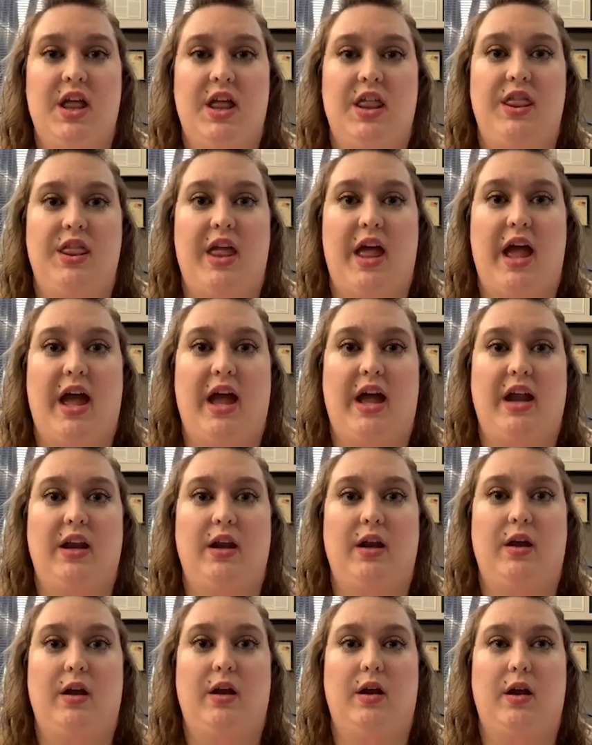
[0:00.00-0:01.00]
that
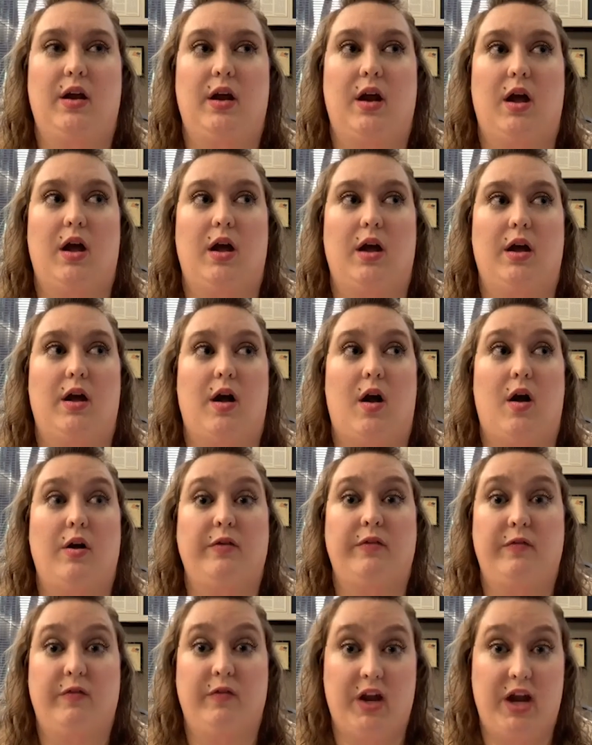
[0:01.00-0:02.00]
are
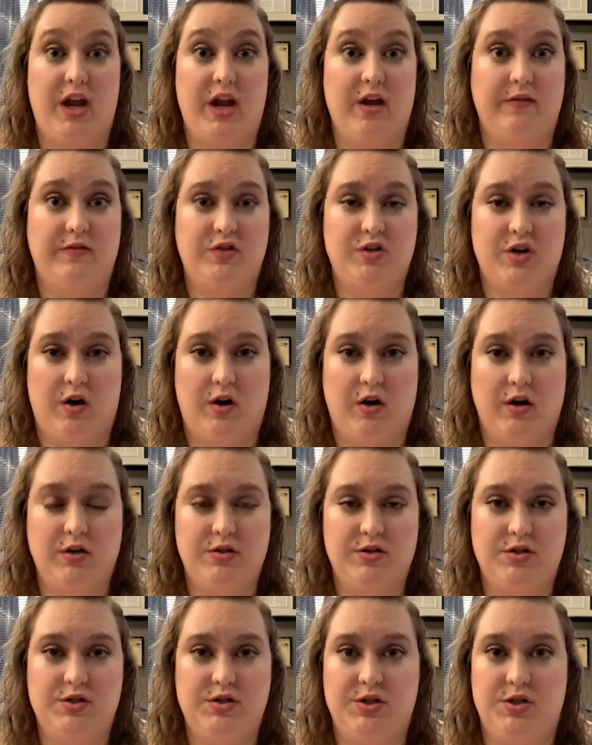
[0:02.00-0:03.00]
free of
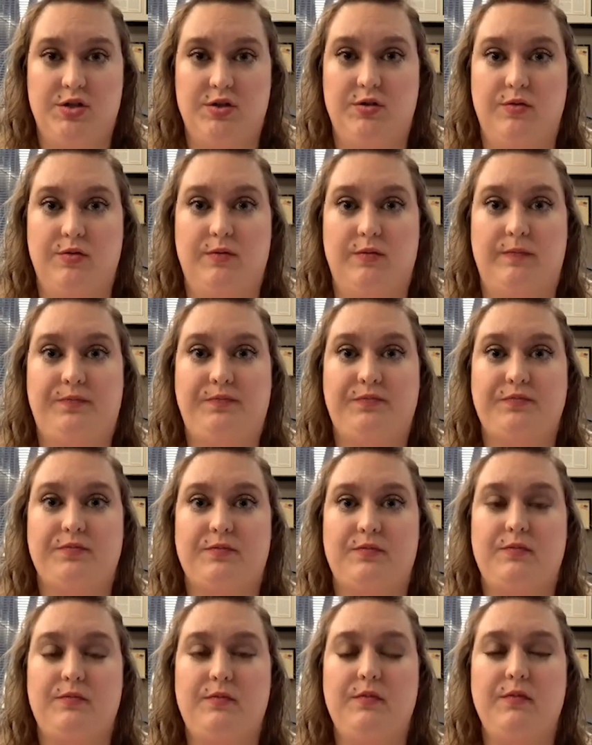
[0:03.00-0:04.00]
charge to
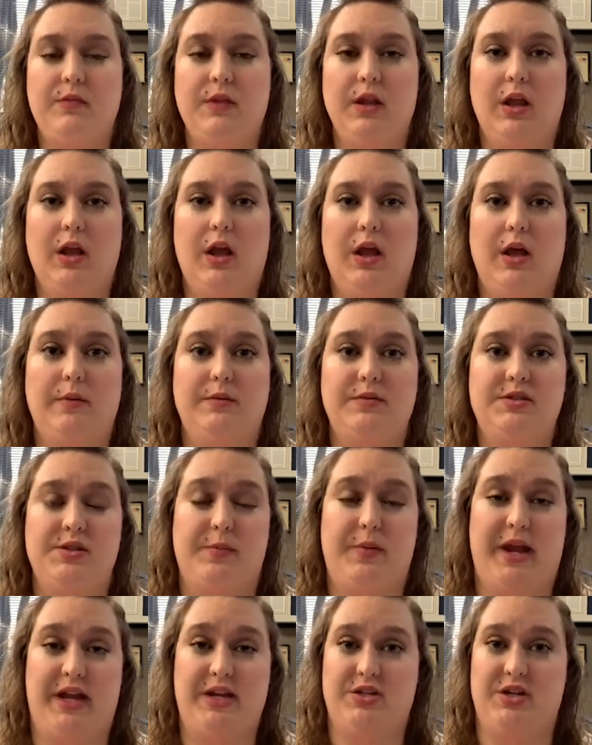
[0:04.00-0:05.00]

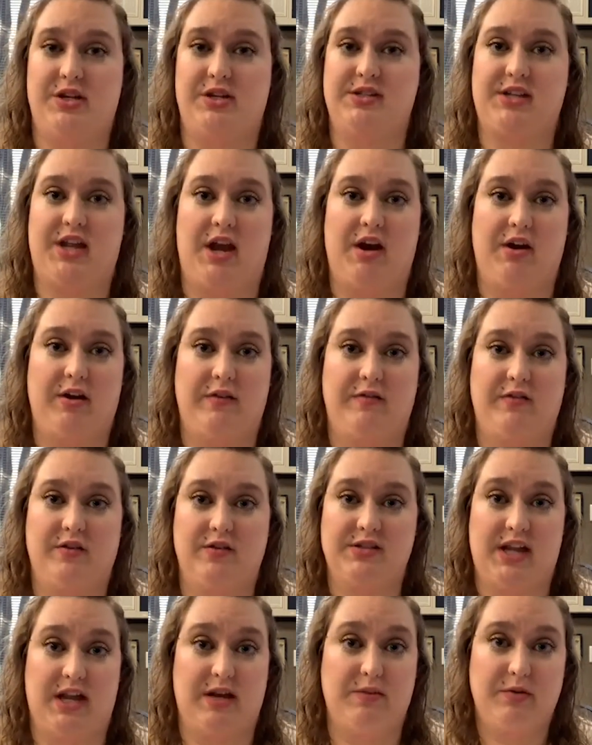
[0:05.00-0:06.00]
patients,
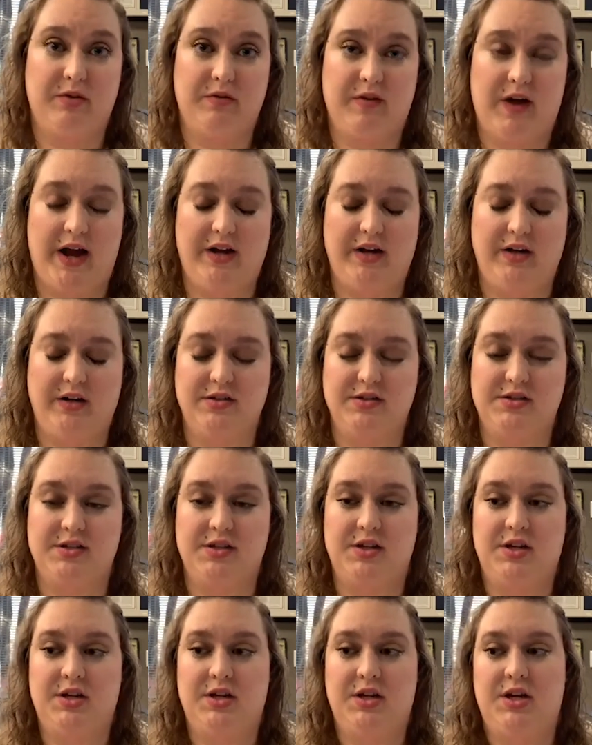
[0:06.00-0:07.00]
caregivers, and providers.
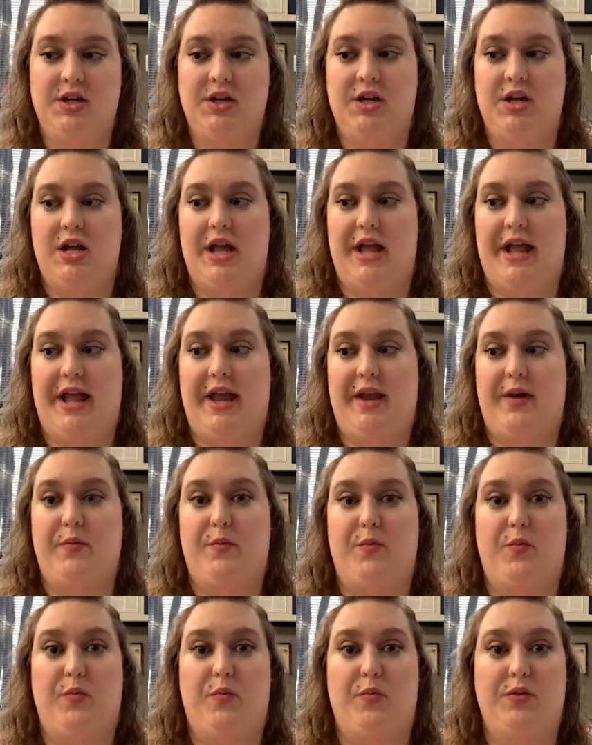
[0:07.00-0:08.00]

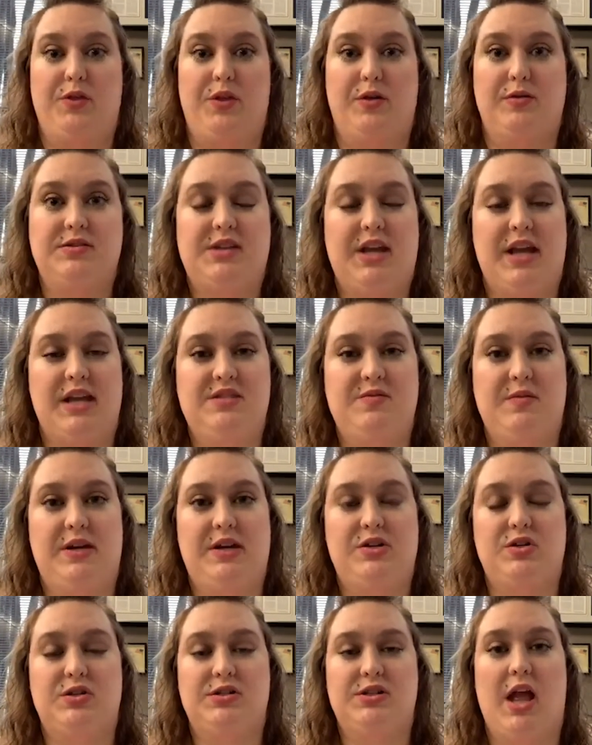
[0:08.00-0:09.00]
And those case
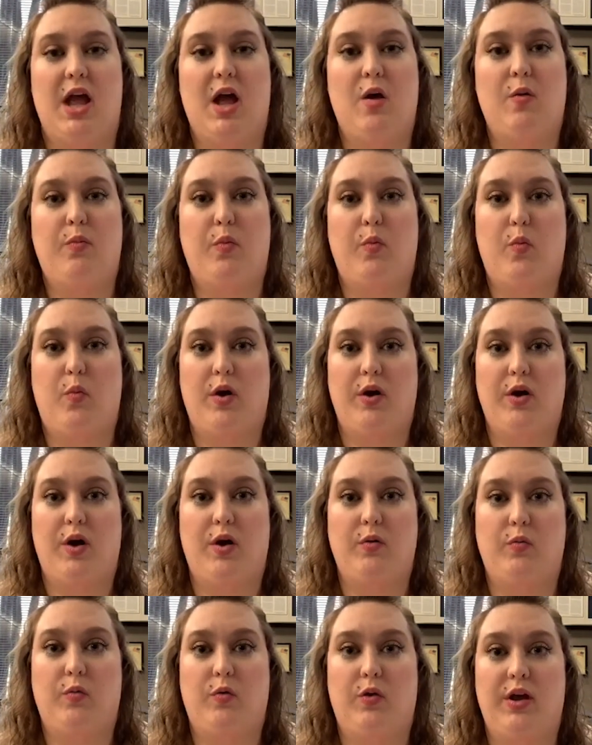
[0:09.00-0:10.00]
managers help
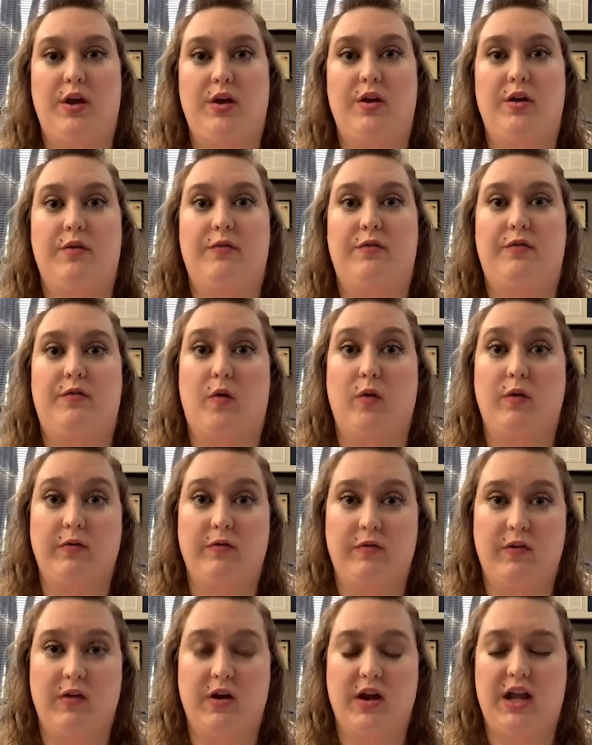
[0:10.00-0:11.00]
one-on-one for
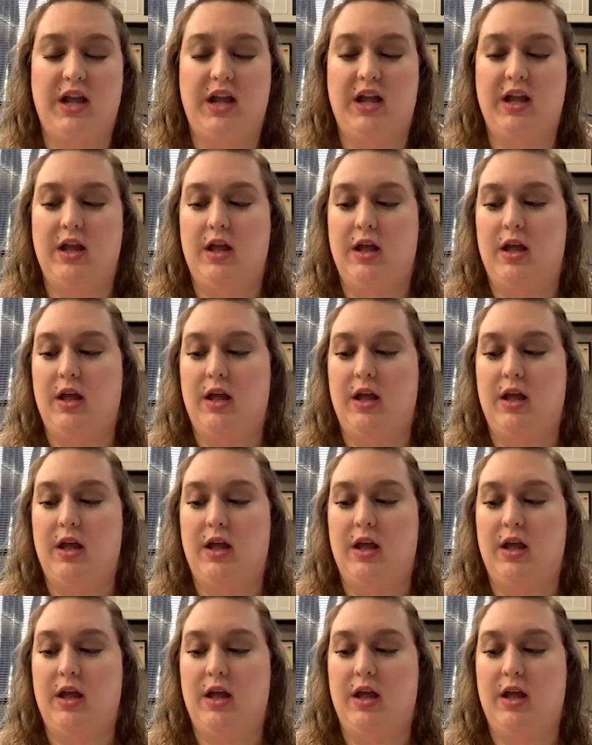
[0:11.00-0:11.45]
free